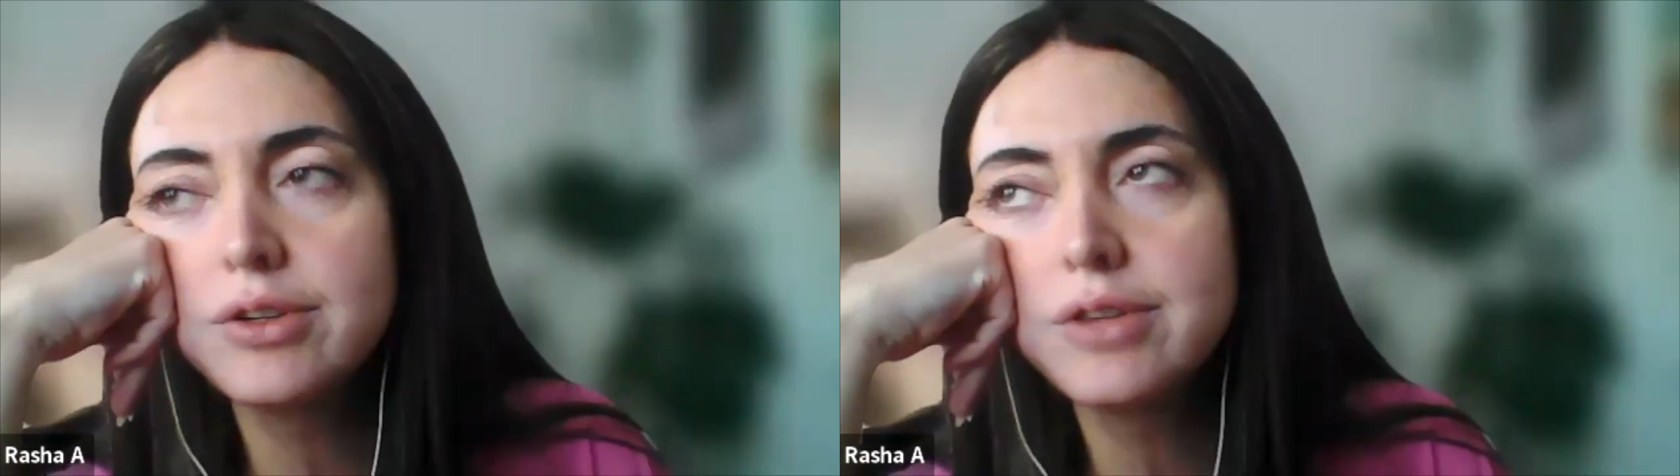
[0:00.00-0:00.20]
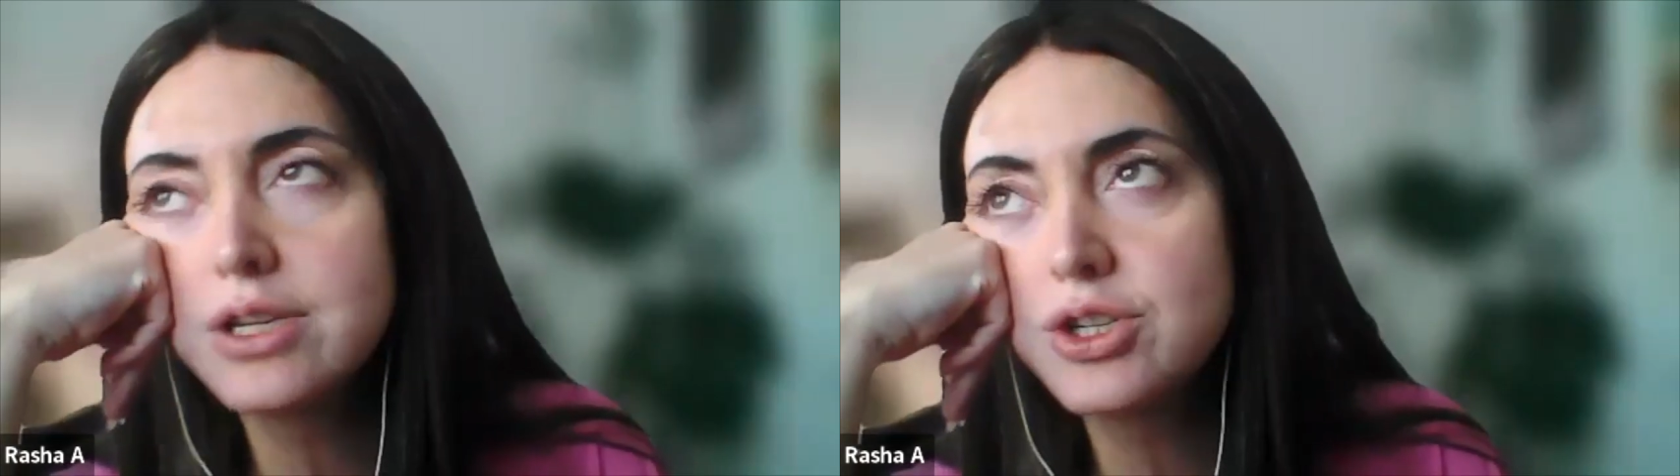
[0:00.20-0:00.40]

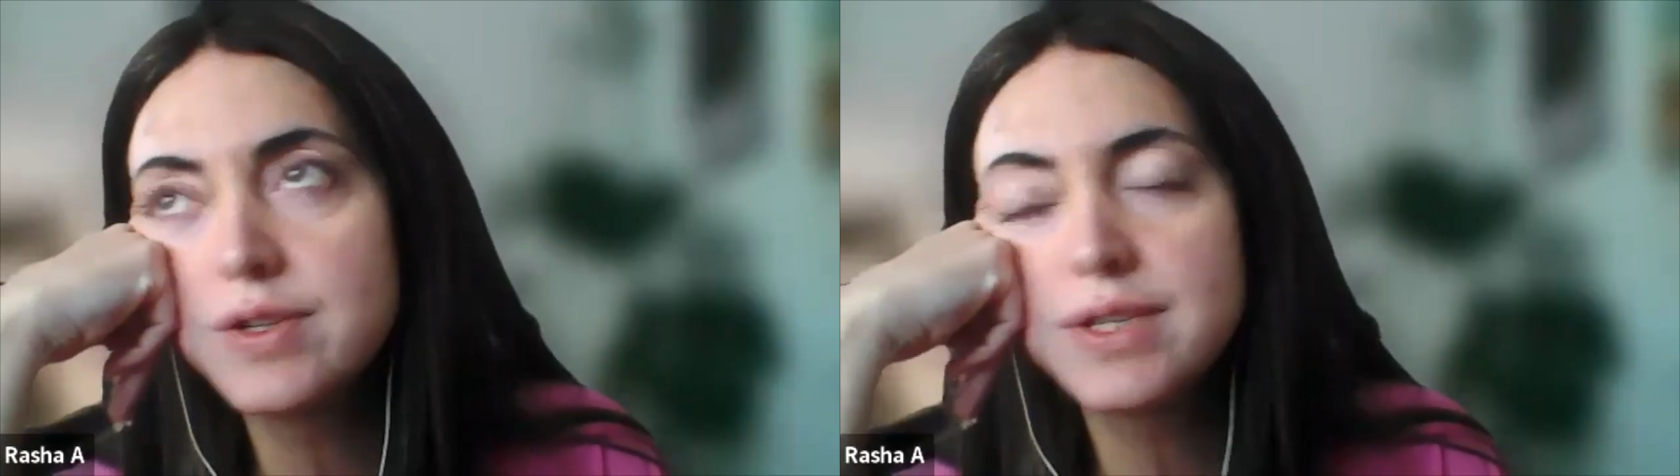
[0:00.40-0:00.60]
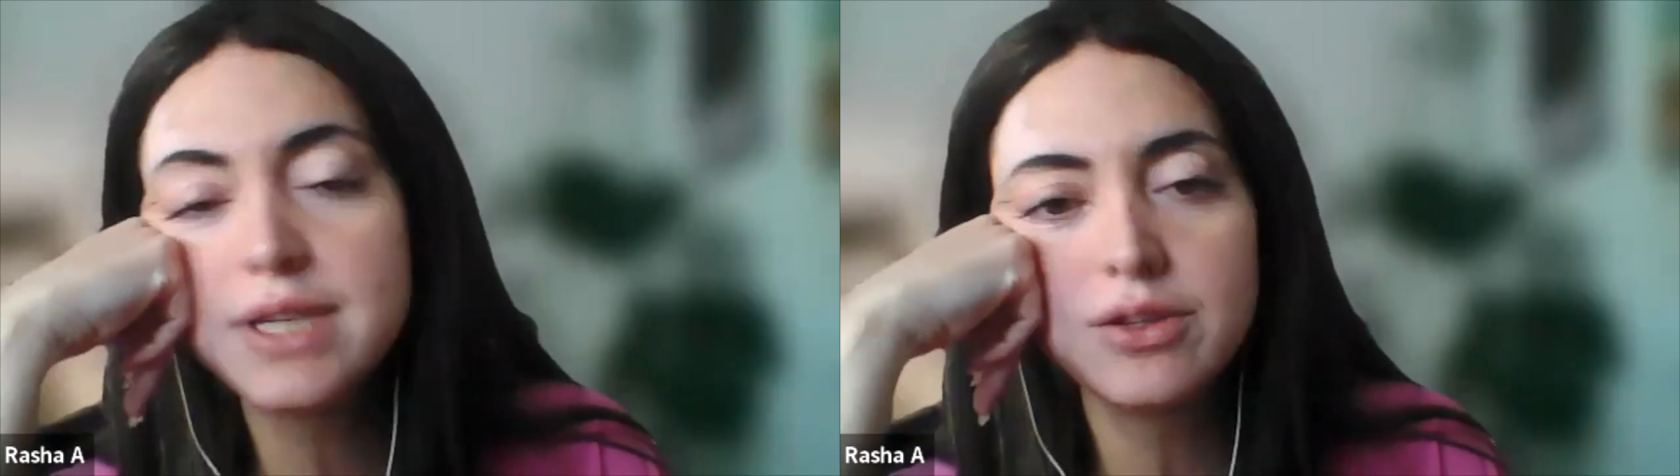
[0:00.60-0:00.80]

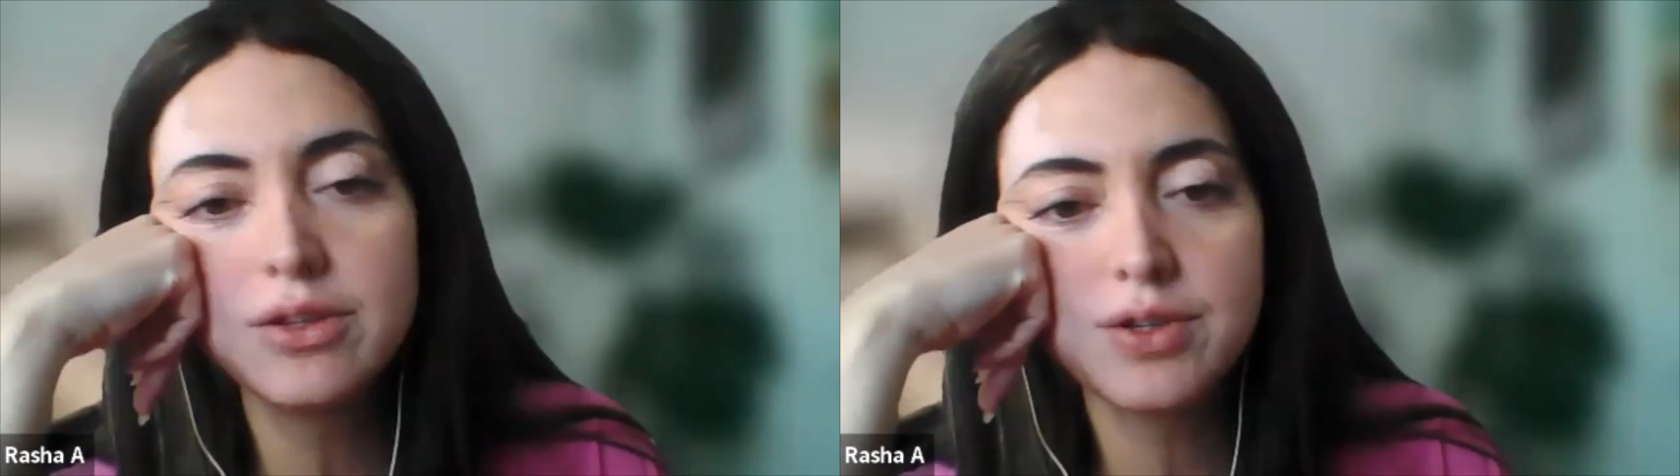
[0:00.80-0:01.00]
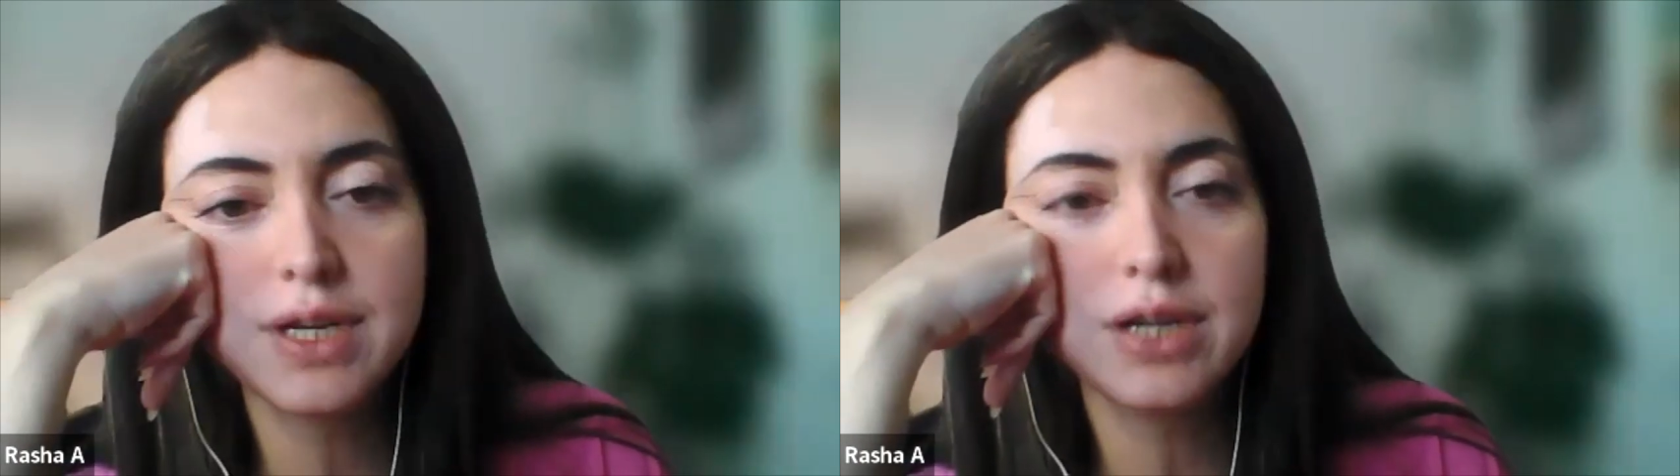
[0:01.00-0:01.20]
detention
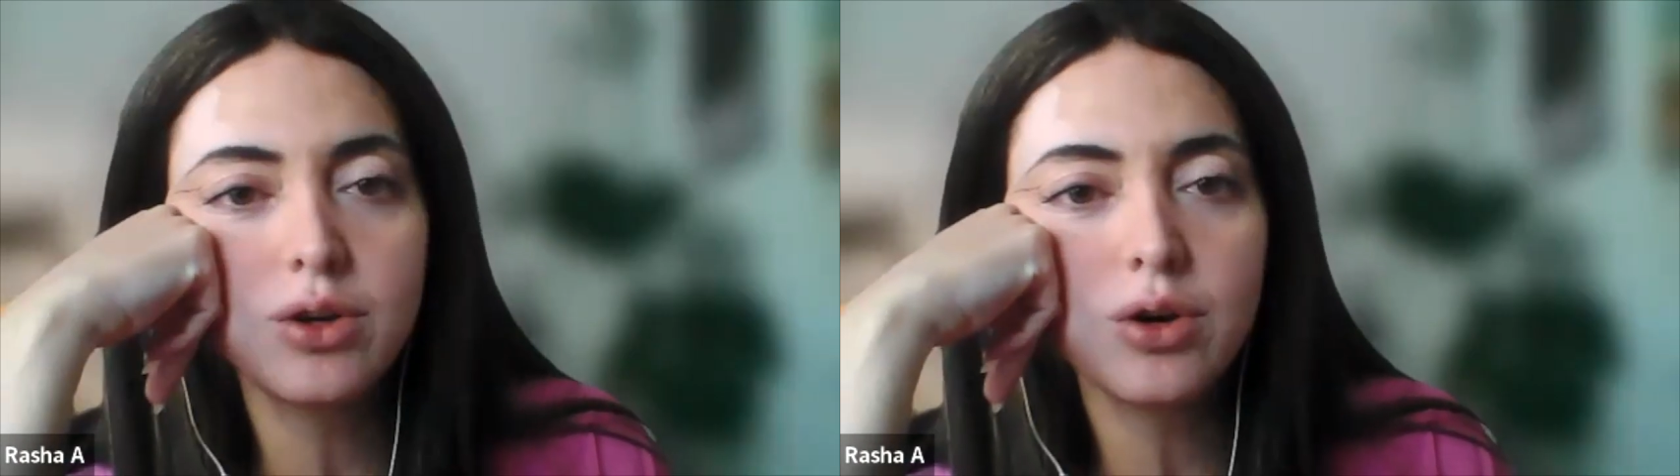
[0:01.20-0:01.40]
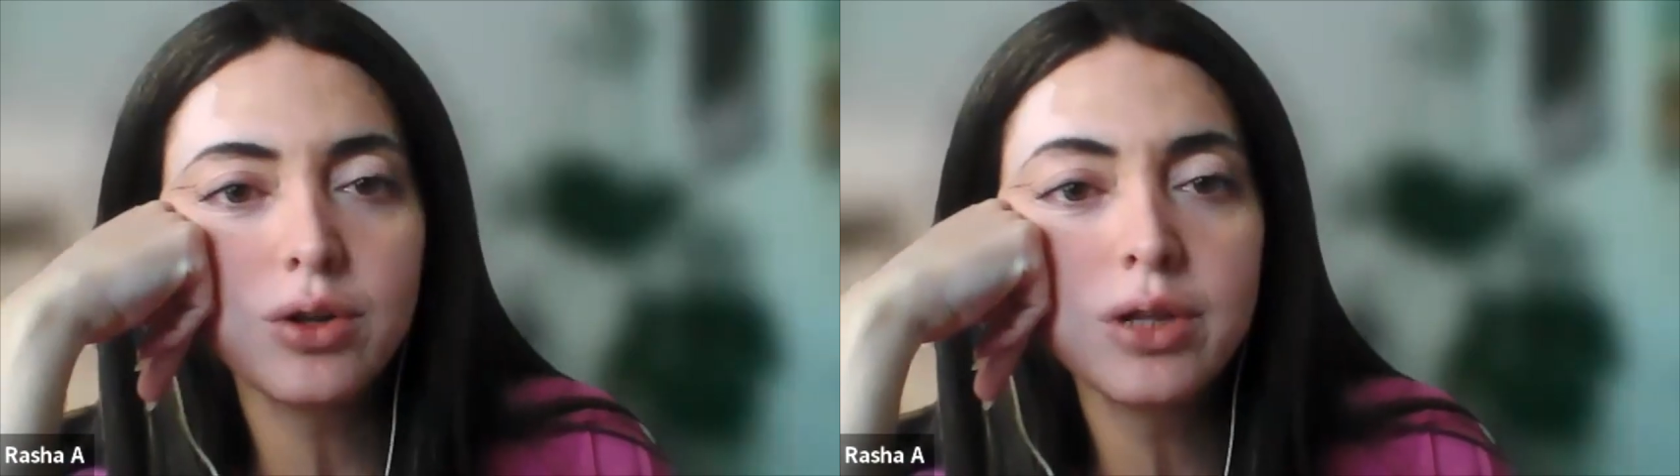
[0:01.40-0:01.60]
centers and
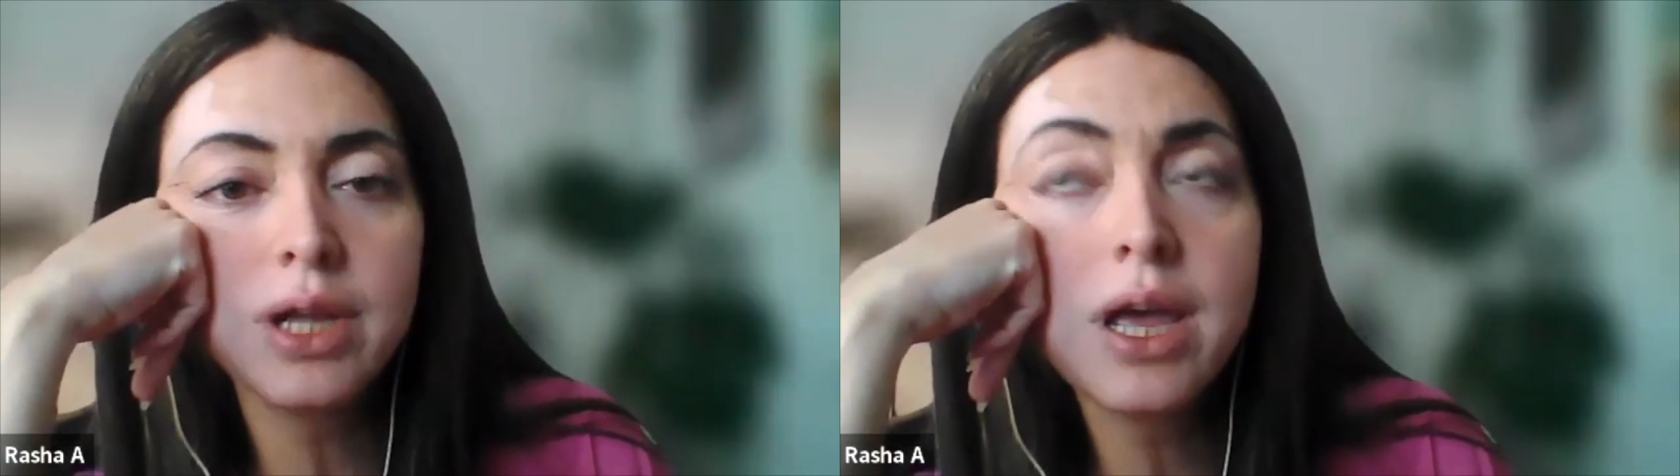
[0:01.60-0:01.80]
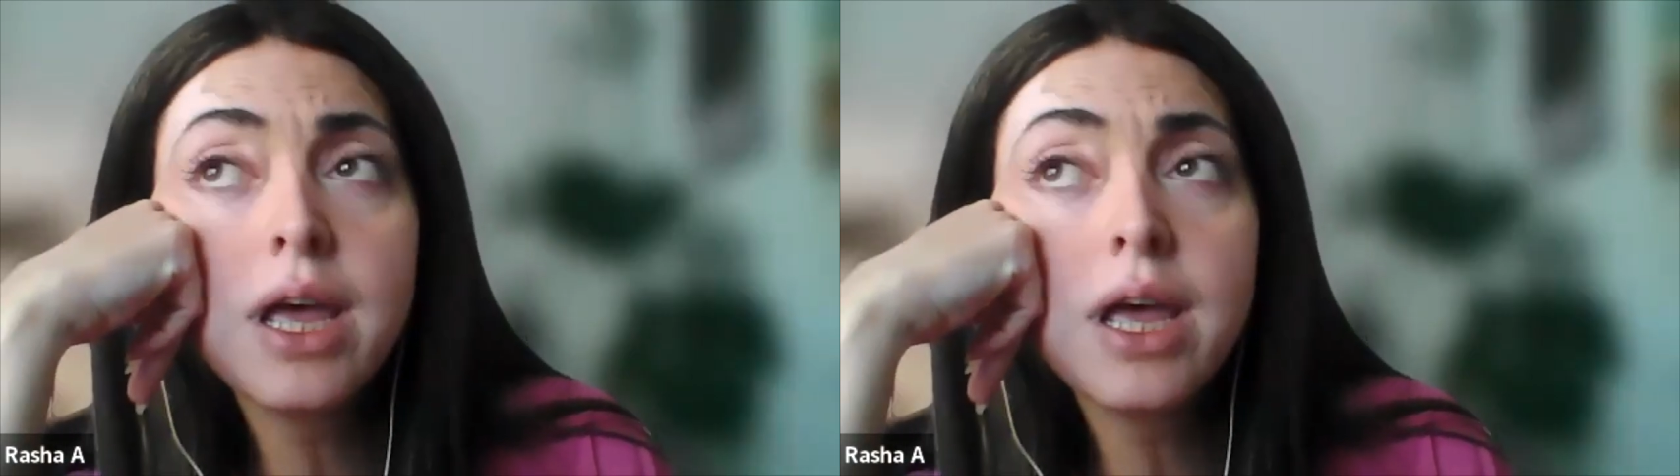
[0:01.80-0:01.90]
all.